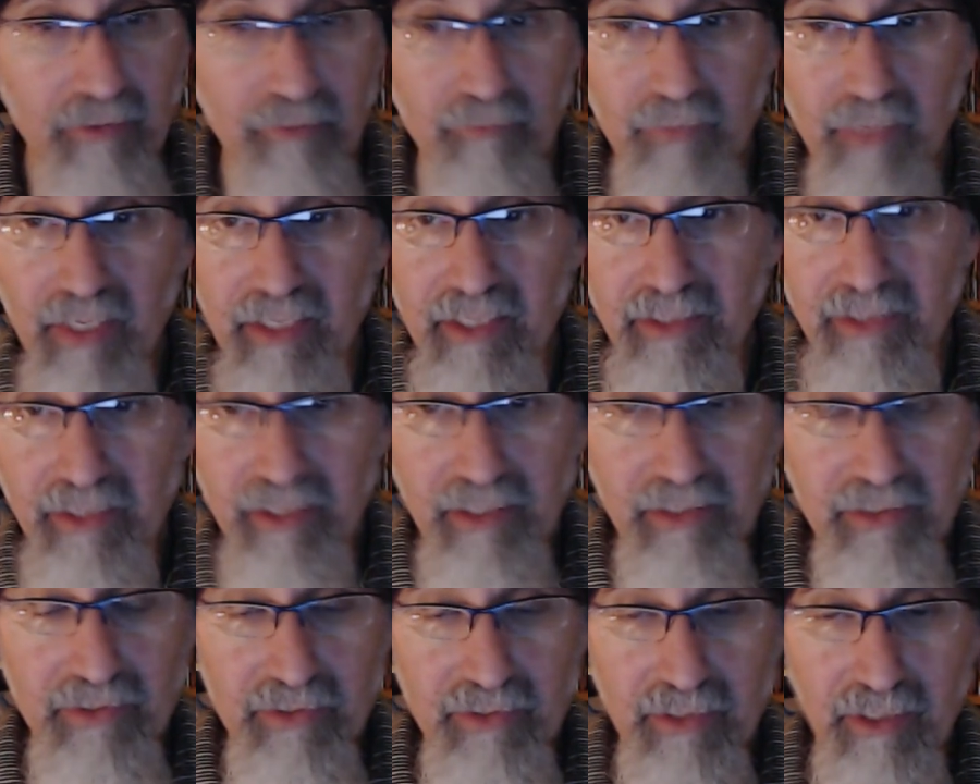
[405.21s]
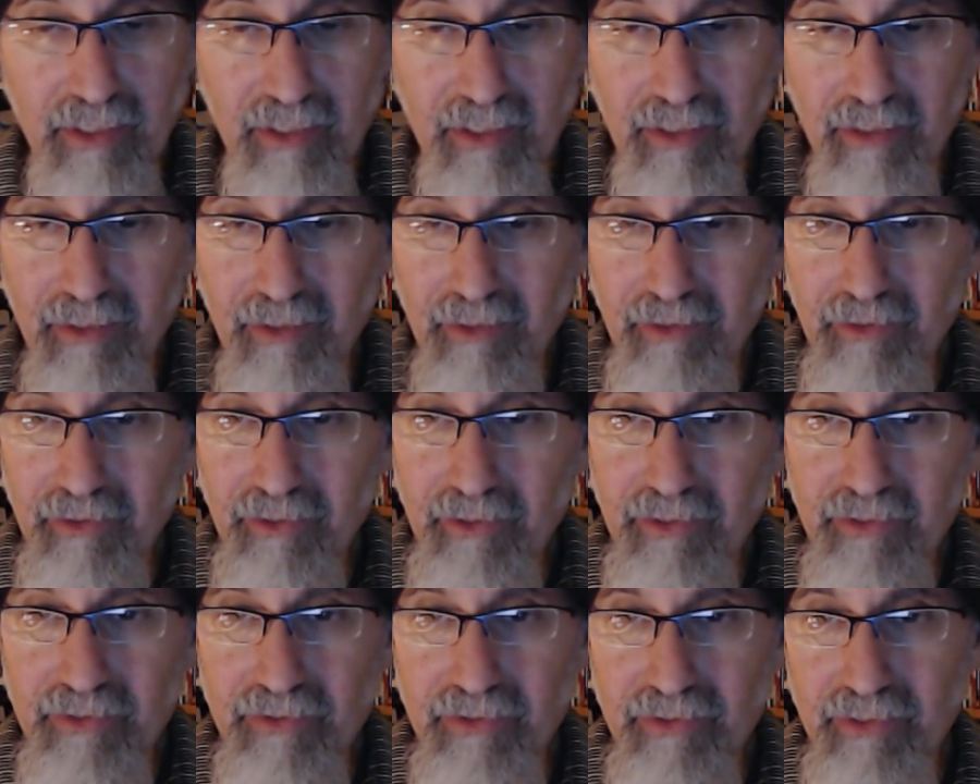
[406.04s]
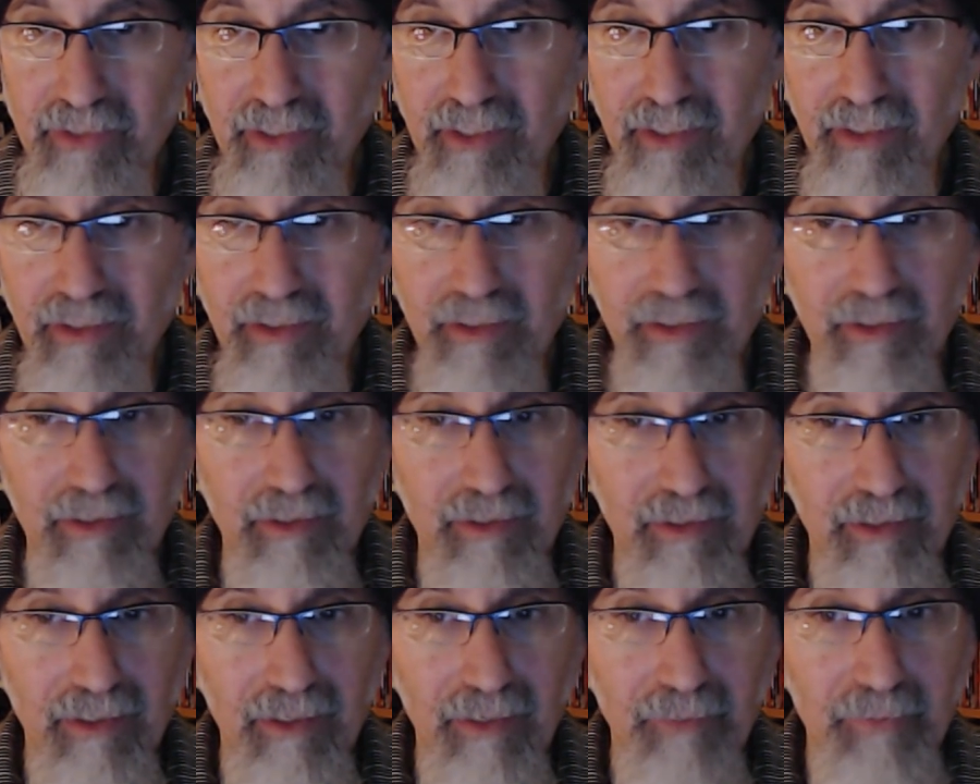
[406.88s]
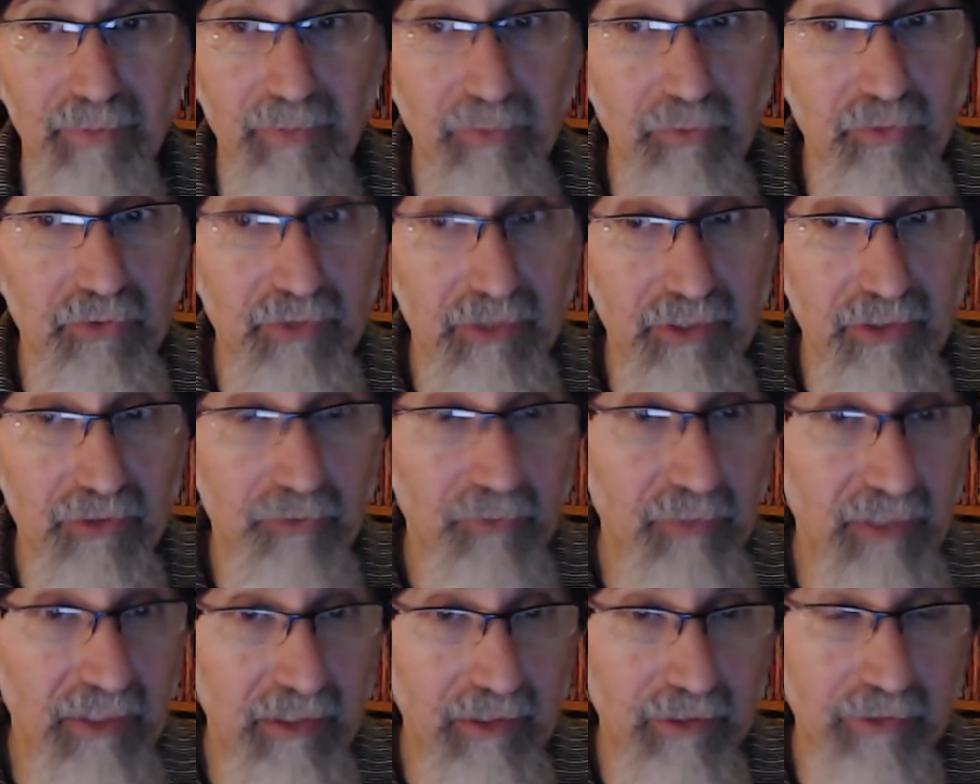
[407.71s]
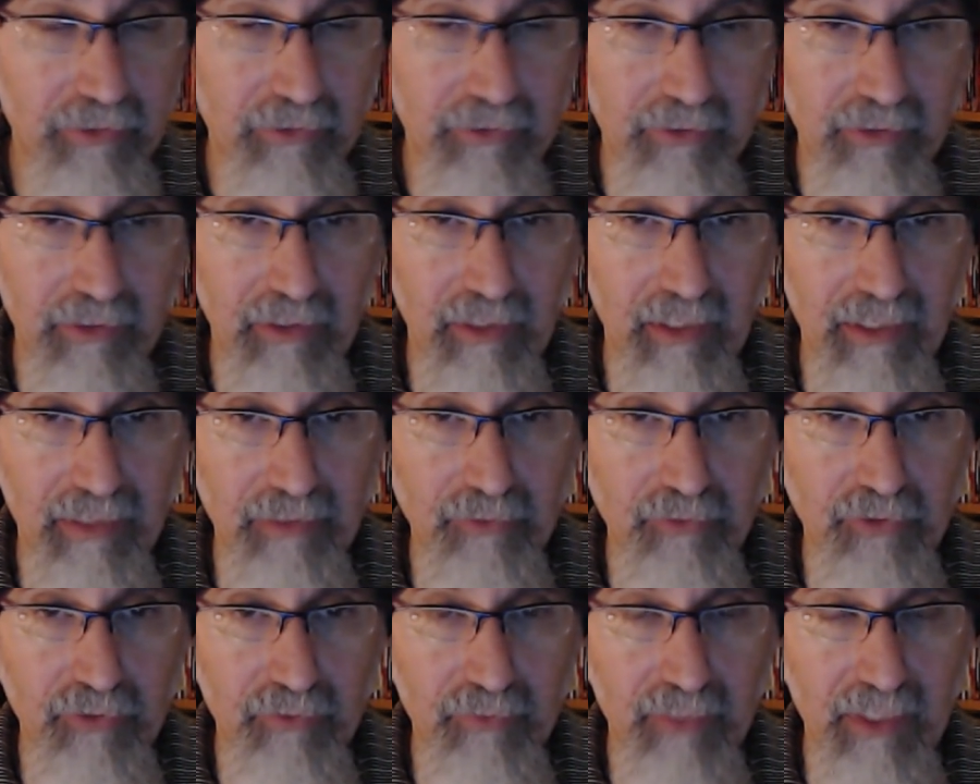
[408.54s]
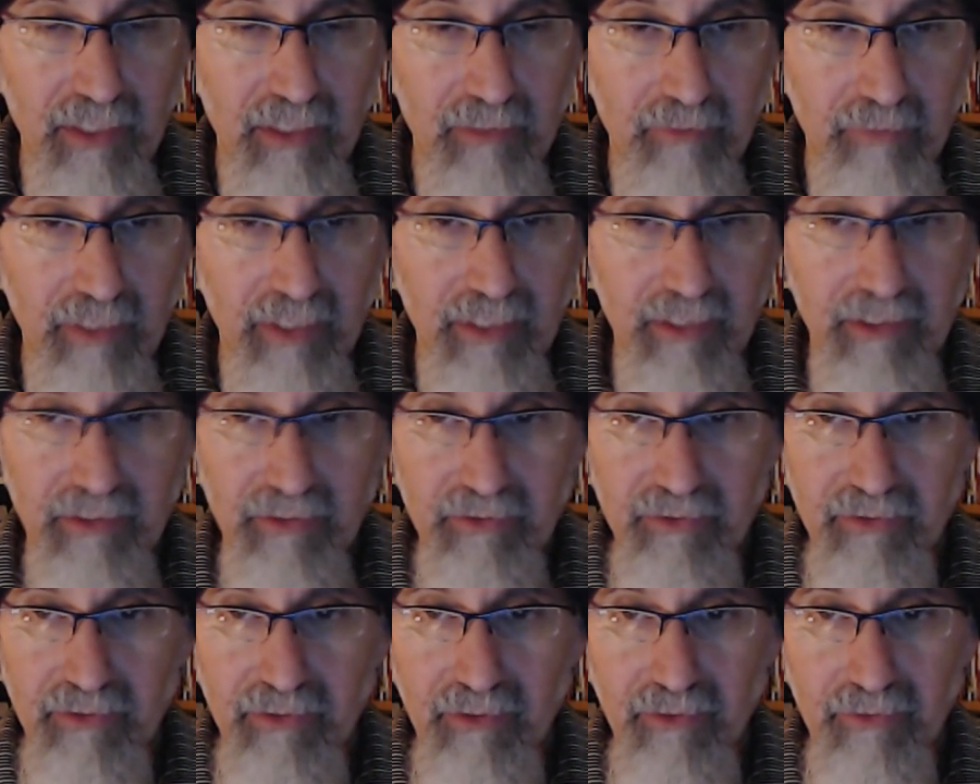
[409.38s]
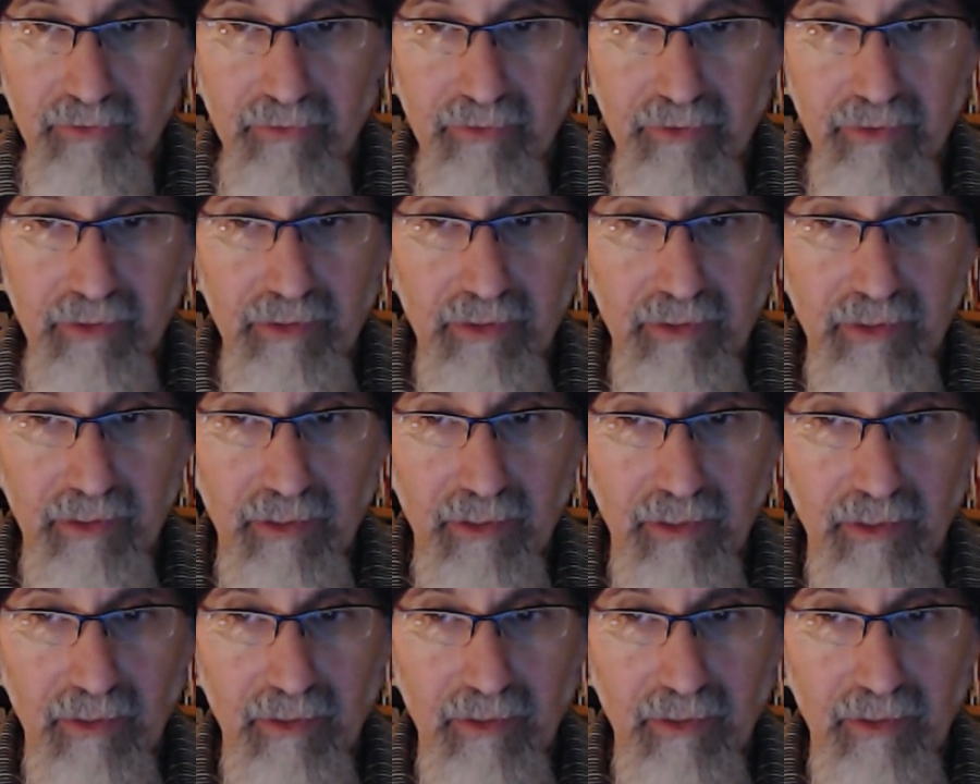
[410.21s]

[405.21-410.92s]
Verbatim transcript: my days because uh, uh, people need to be literate in the language of mathematics, really.